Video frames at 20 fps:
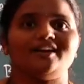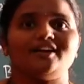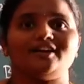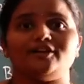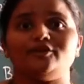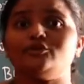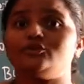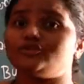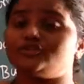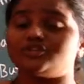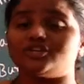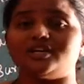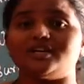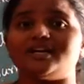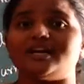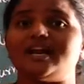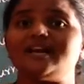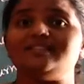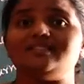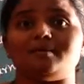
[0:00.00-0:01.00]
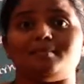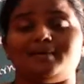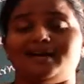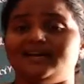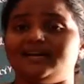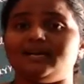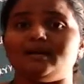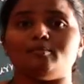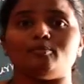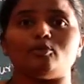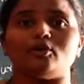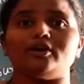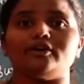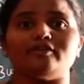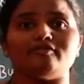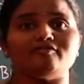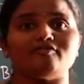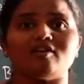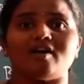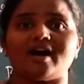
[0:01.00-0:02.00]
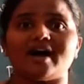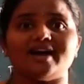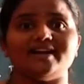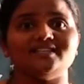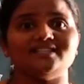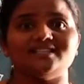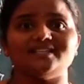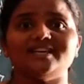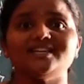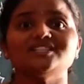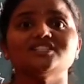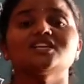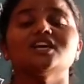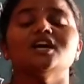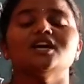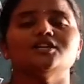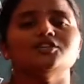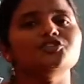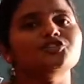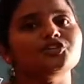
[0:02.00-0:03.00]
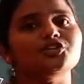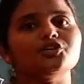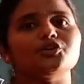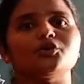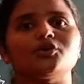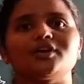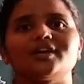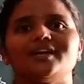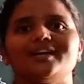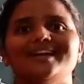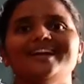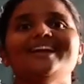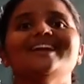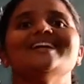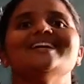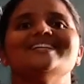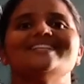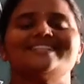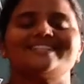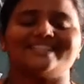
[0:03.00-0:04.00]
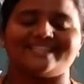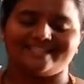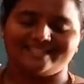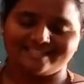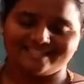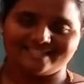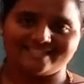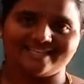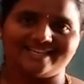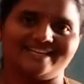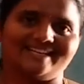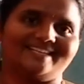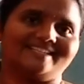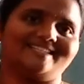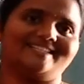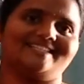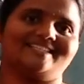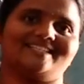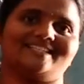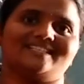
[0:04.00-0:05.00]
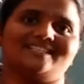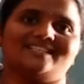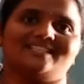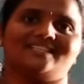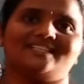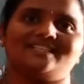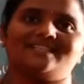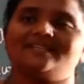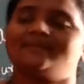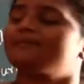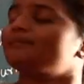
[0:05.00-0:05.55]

Children, the melting point of ice is 0 degree Celsius.